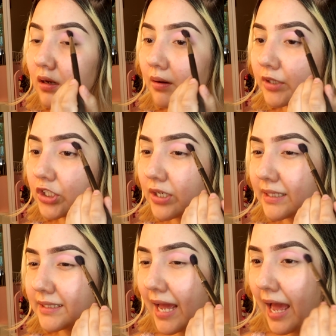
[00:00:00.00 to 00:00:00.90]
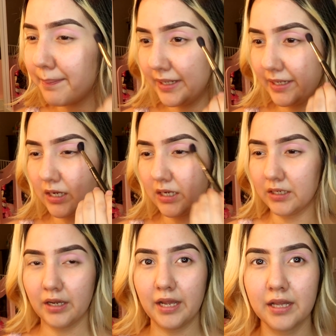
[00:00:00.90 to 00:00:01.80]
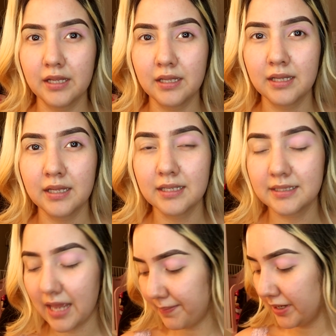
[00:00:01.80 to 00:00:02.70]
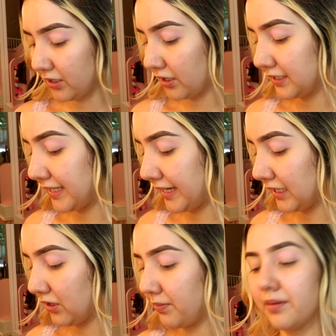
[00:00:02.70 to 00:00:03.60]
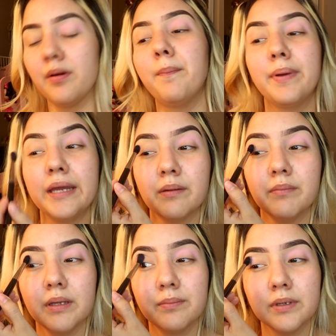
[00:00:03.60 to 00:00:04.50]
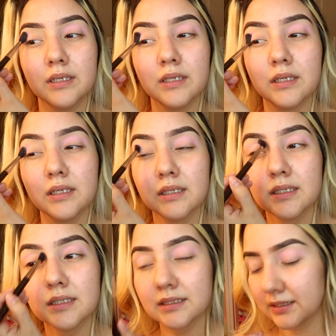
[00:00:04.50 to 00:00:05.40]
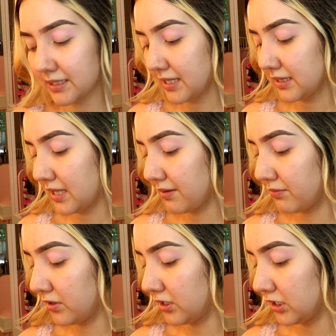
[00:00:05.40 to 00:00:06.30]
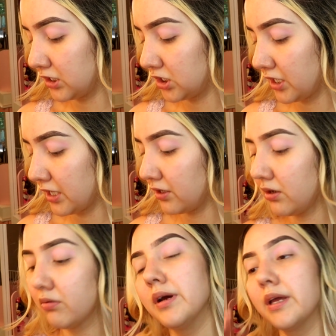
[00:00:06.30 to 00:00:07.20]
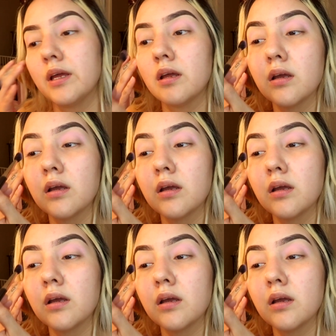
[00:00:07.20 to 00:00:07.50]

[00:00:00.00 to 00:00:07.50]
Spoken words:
I'm going to try tapping it on. Okay. Tapping it on is getting a little bit of pigment, but it's not that much. I don't know why.